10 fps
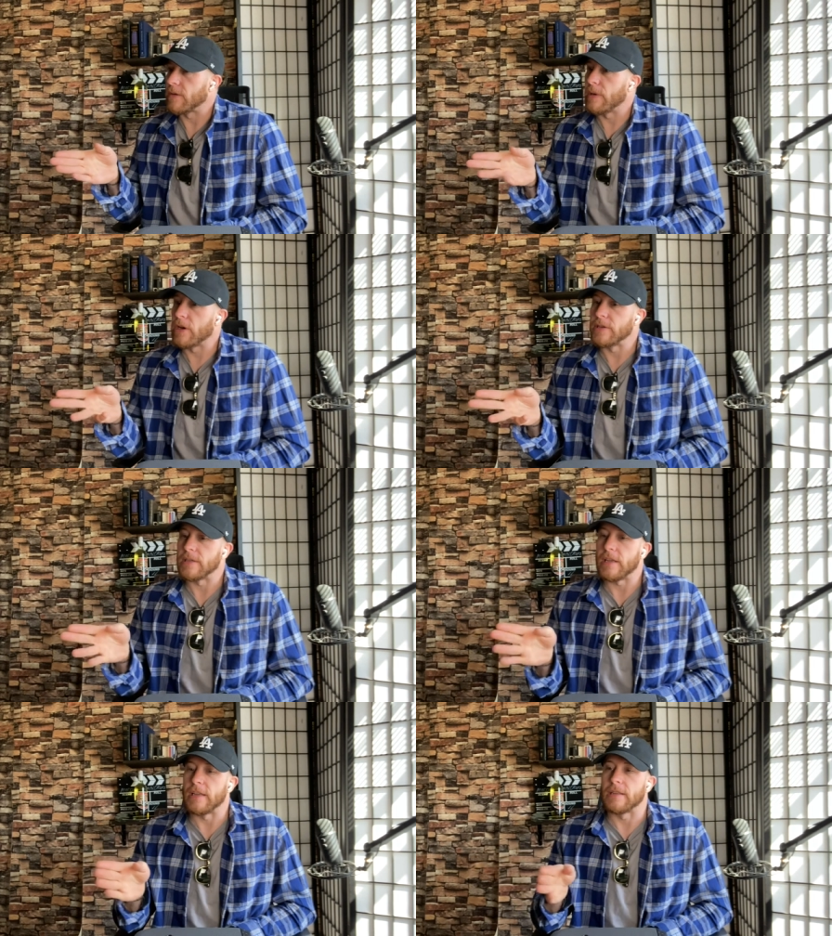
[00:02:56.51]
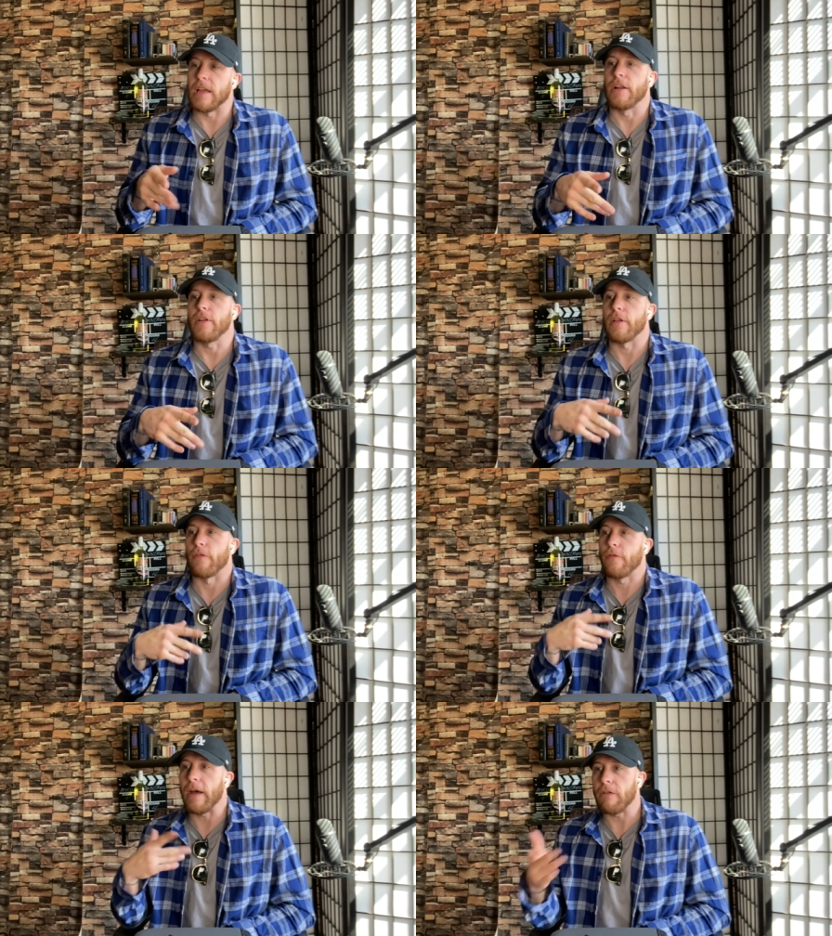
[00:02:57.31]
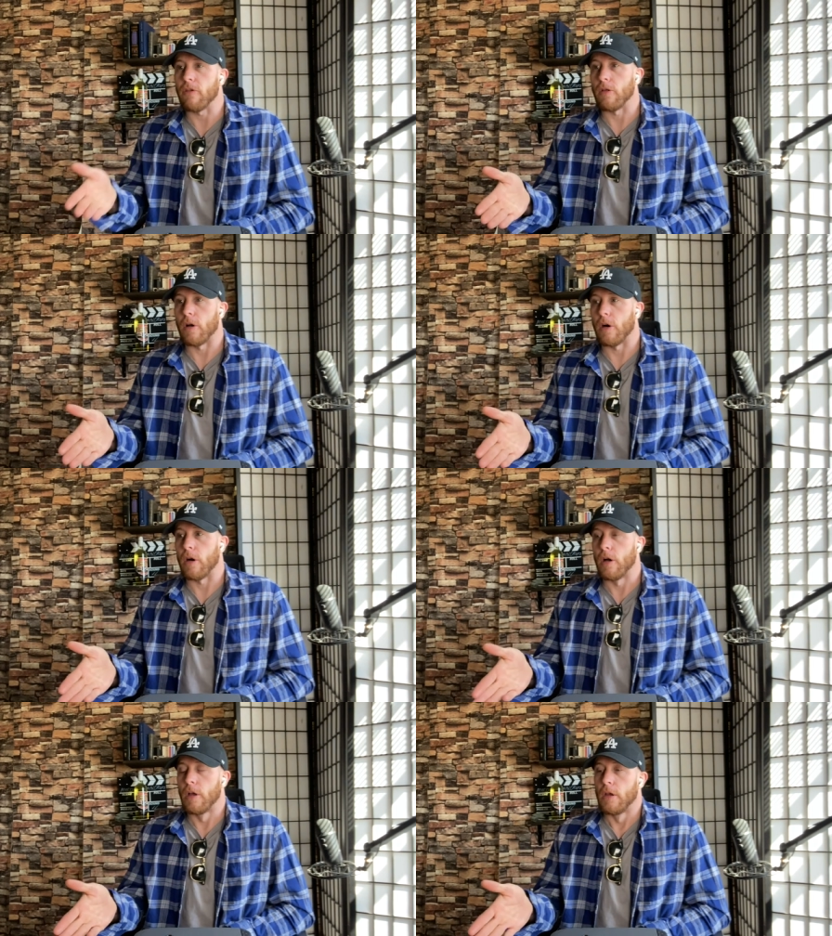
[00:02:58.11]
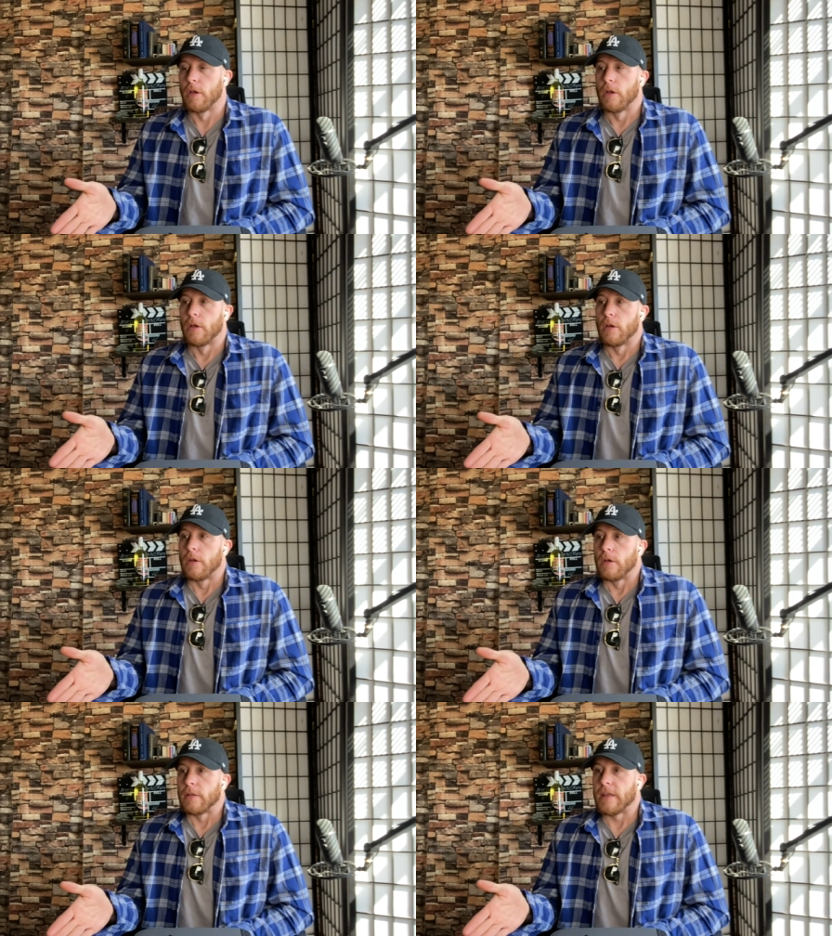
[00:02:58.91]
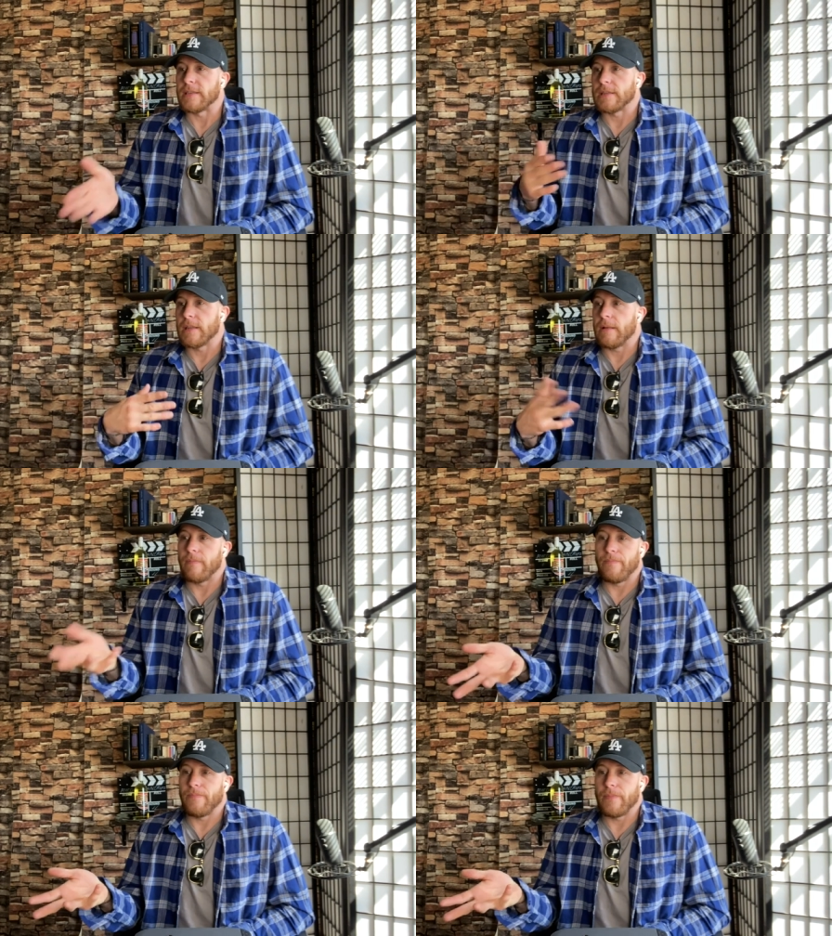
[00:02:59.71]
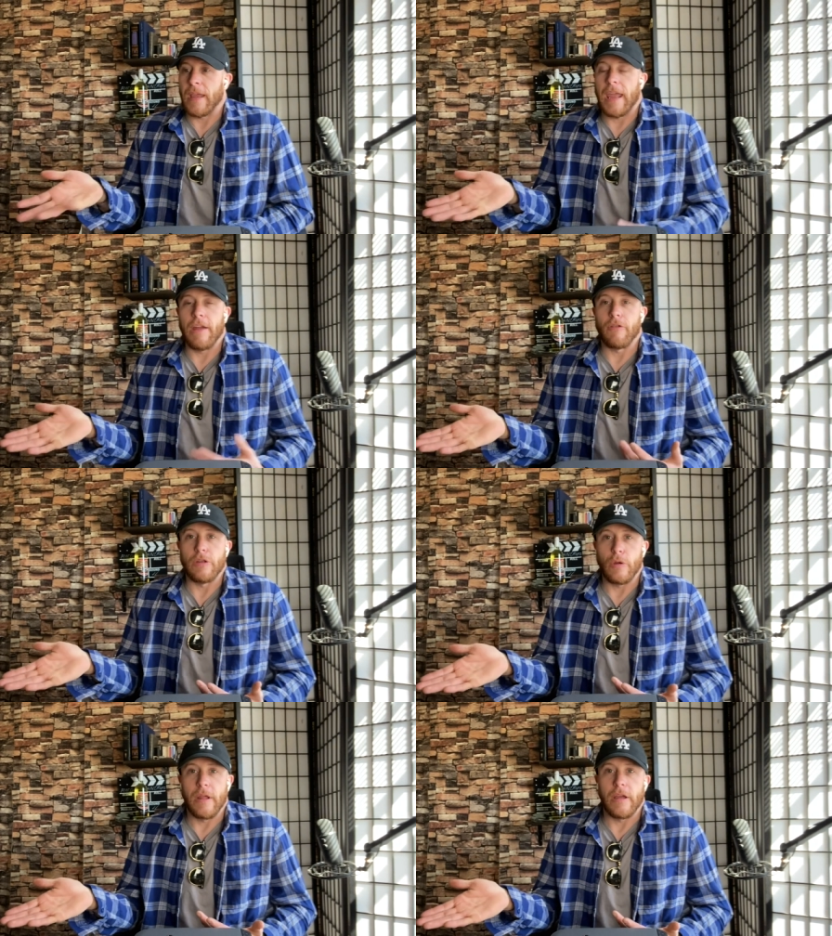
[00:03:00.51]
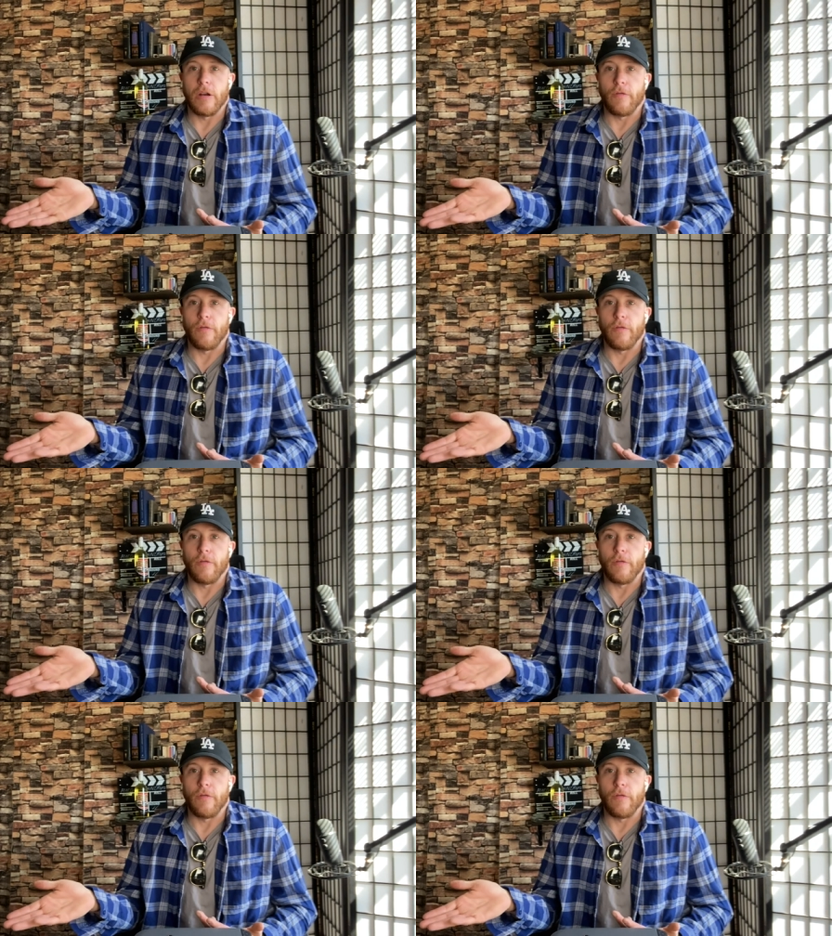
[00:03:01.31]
because it, it's under the federal law. This they can't really do anything under